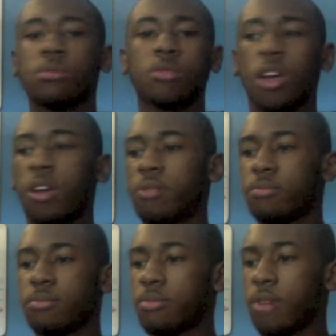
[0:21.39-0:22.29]
okay,
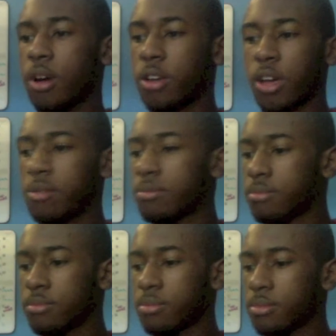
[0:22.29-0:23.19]
okay,
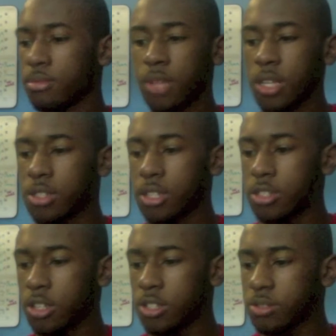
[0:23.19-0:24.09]
that's
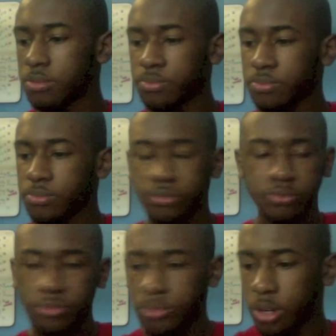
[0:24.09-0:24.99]
nice. You
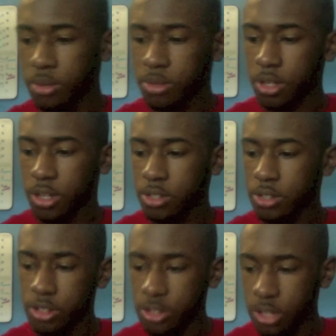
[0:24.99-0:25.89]
know what I'm saying?
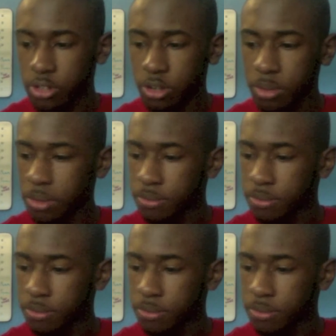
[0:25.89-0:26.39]
That's a nice hobby.